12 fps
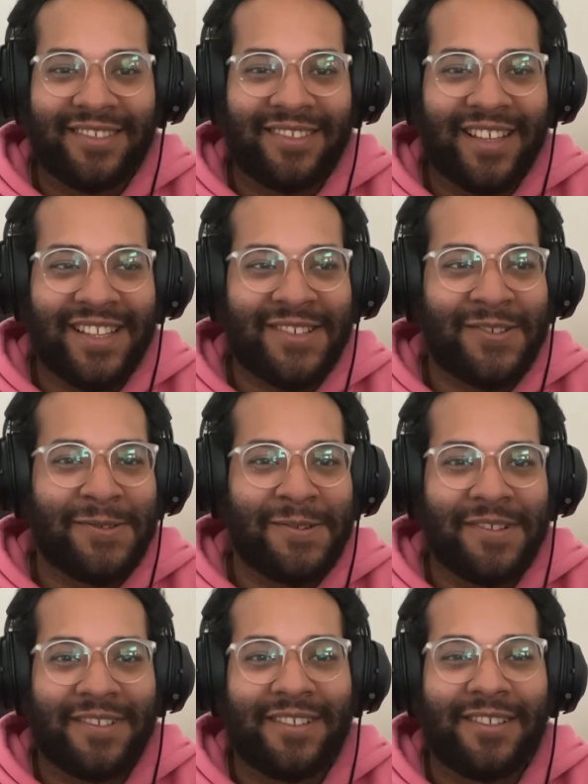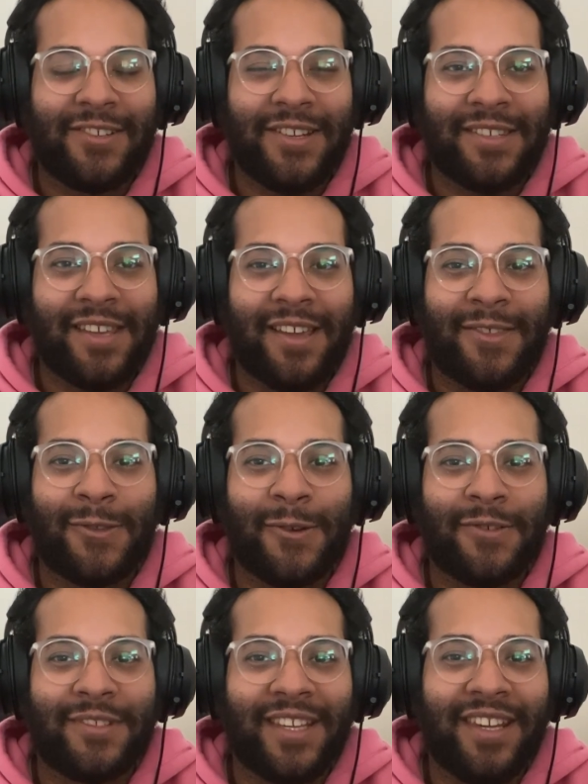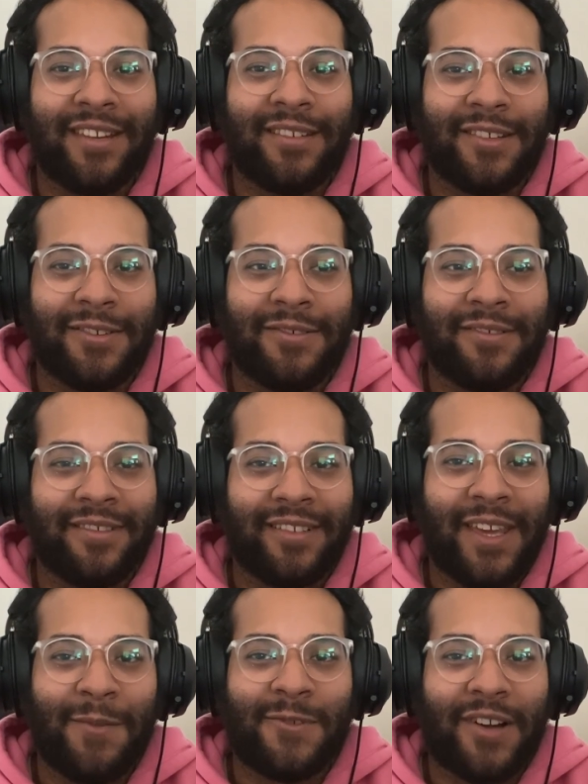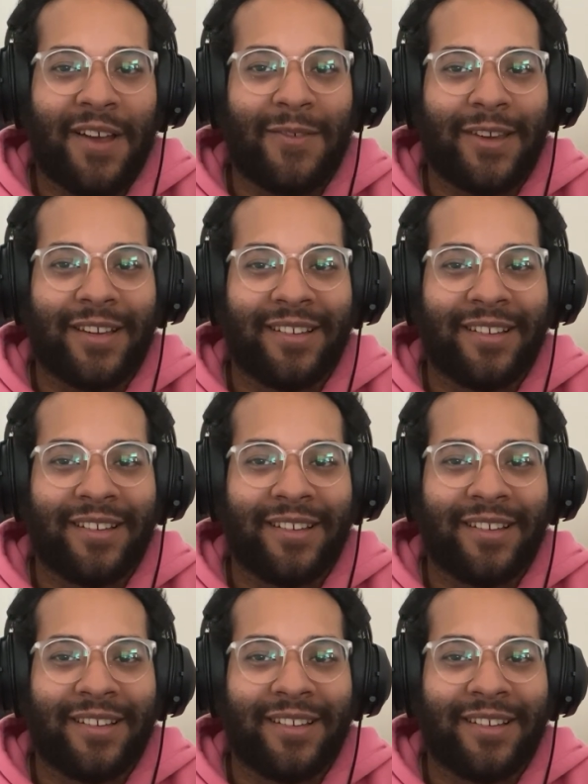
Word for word: That's cool. She's like 13, dude. Keep driving.